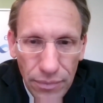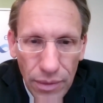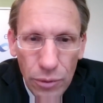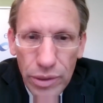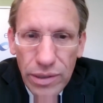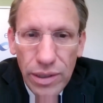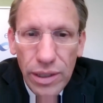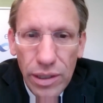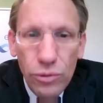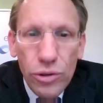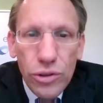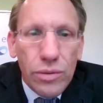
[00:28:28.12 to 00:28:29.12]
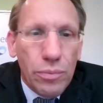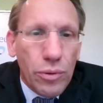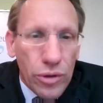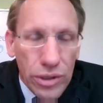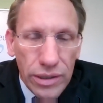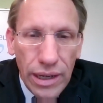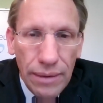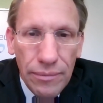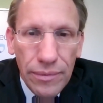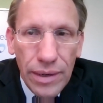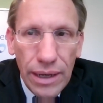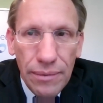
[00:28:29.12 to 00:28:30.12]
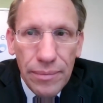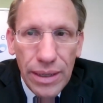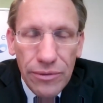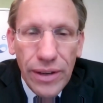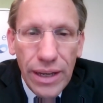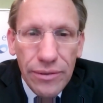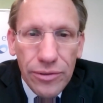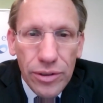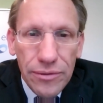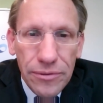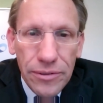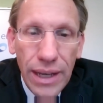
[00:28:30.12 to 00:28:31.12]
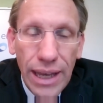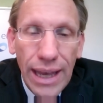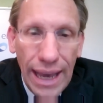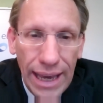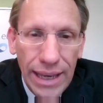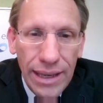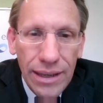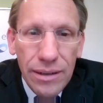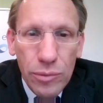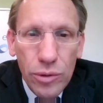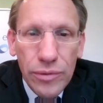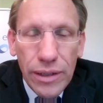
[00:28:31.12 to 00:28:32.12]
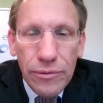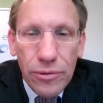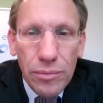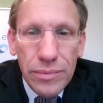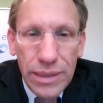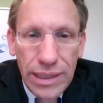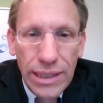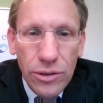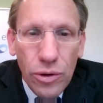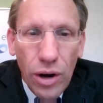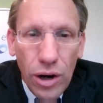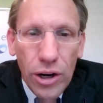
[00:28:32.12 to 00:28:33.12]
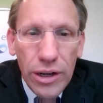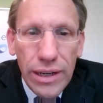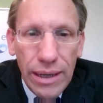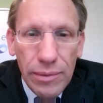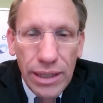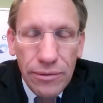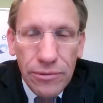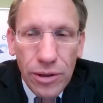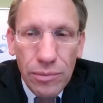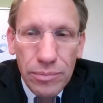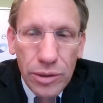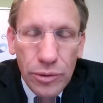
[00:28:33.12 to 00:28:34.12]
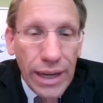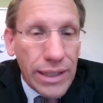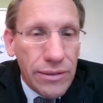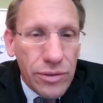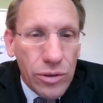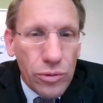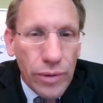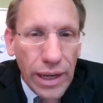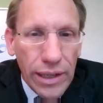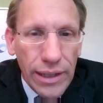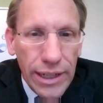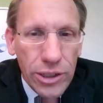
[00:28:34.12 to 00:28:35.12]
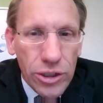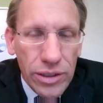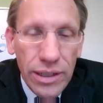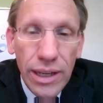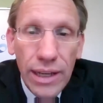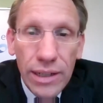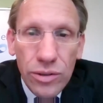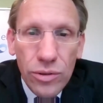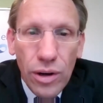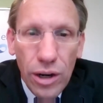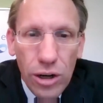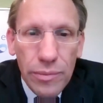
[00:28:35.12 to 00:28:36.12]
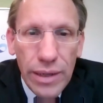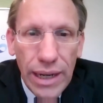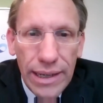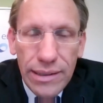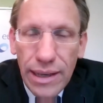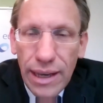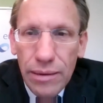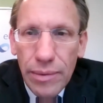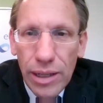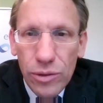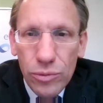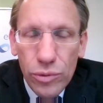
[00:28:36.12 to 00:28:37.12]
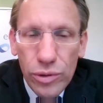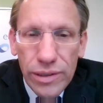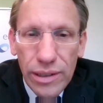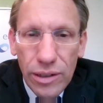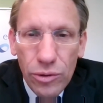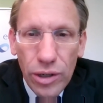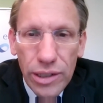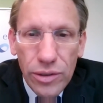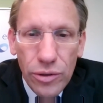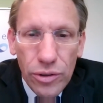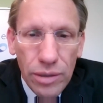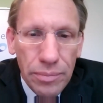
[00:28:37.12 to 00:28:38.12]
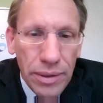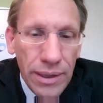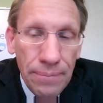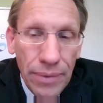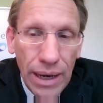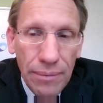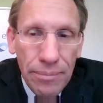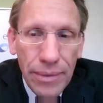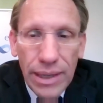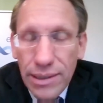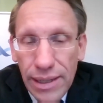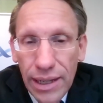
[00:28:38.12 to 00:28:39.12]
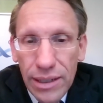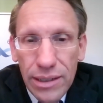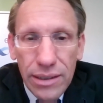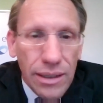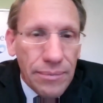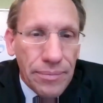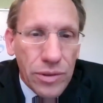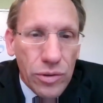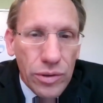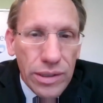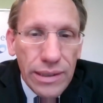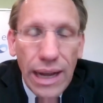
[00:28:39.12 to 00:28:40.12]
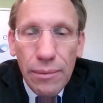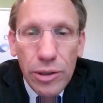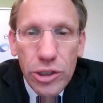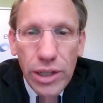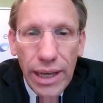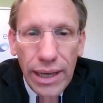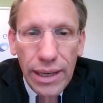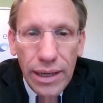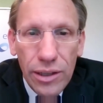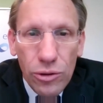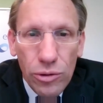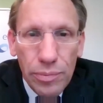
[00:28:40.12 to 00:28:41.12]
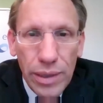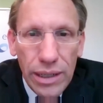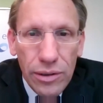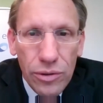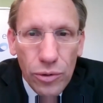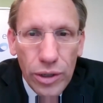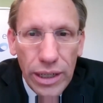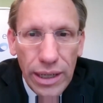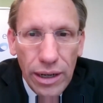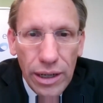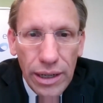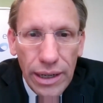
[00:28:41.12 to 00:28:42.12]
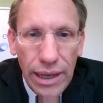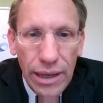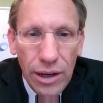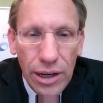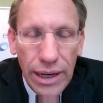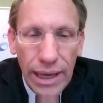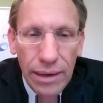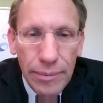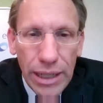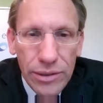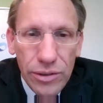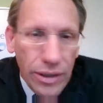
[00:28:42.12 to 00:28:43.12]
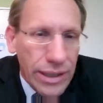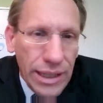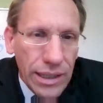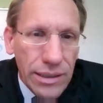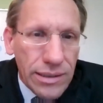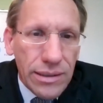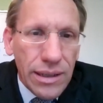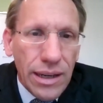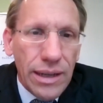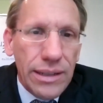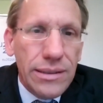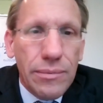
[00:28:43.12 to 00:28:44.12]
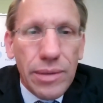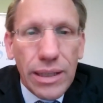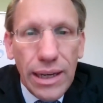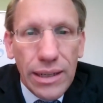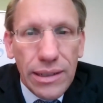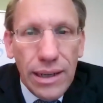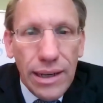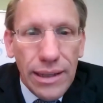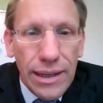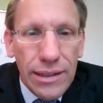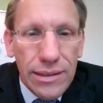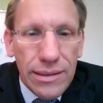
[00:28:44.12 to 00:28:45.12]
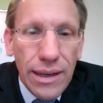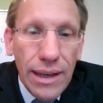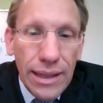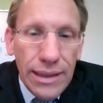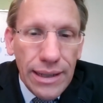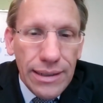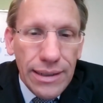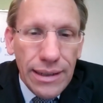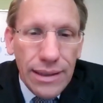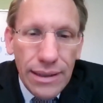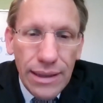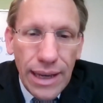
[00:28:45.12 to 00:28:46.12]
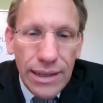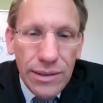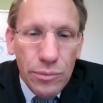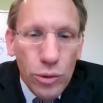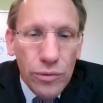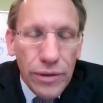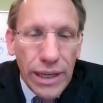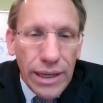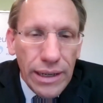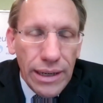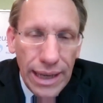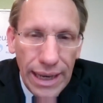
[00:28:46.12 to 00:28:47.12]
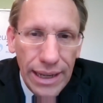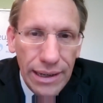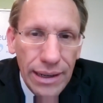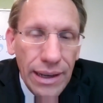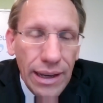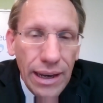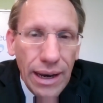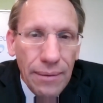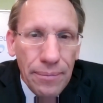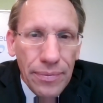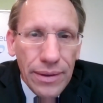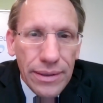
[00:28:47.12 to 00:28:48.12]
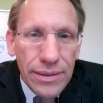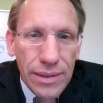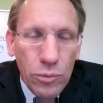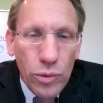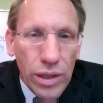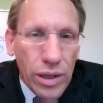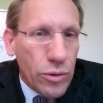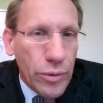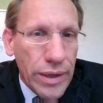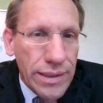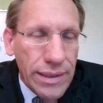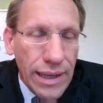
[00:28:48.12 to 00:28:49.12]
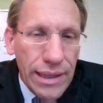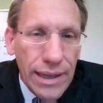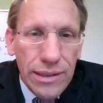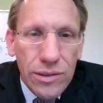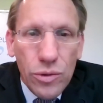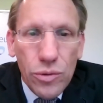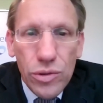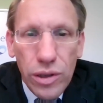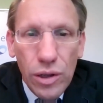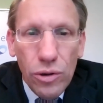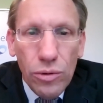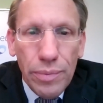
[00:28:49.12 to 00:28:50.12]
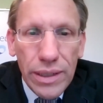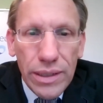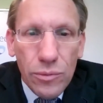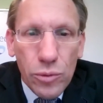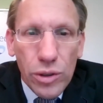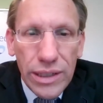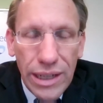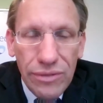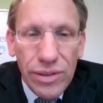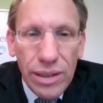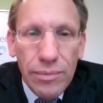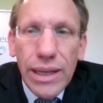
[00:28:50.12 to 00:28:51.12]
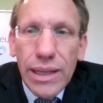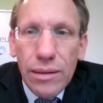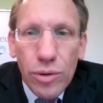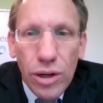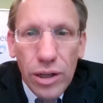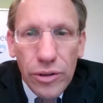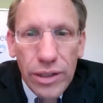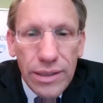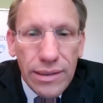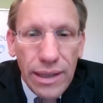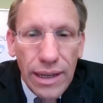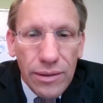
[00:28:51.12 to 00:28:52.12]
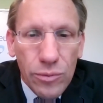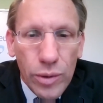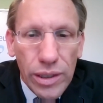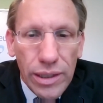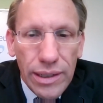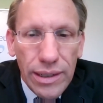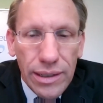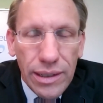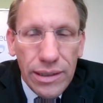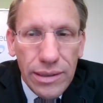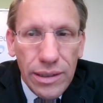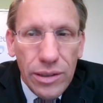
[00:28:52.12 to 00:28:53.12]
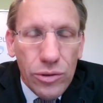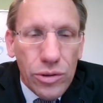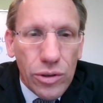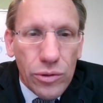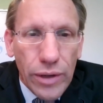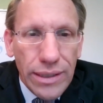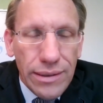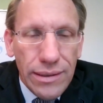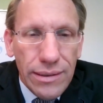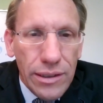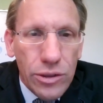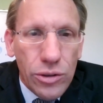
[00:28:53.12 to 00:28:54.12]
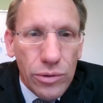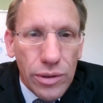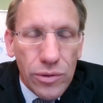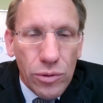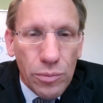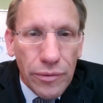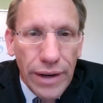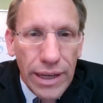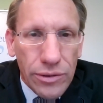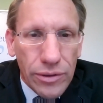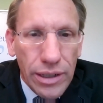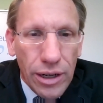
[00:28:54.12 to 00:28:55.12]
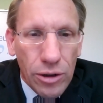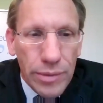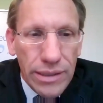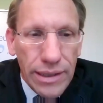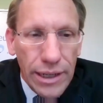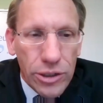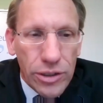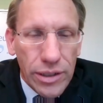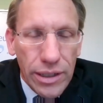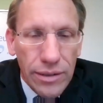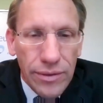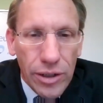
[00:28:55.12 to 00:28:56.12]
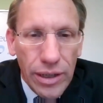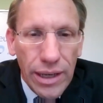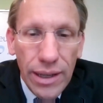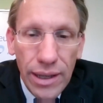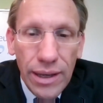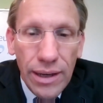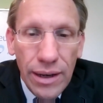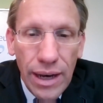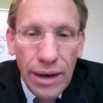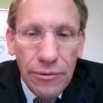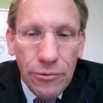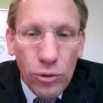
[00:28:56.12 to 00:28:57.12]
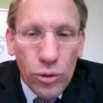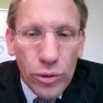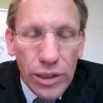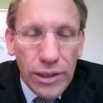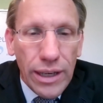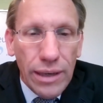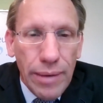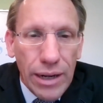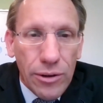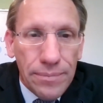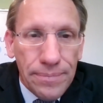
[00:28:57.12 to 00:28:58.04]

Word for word: we see huge support um, um, in favor of a moving from D to R, namely from directive to regulation, to harmonize AML rules across Europe. Um, and second, um, to establish a European authority on uh, on AML. So I think it's uh, it's something that uh, that is that that is moving ahead. Um, some will always say that it's too slow, but we're definitely making progress, and will continue to address this issue of supervisory harmonization in a very uh, forward-looking manner.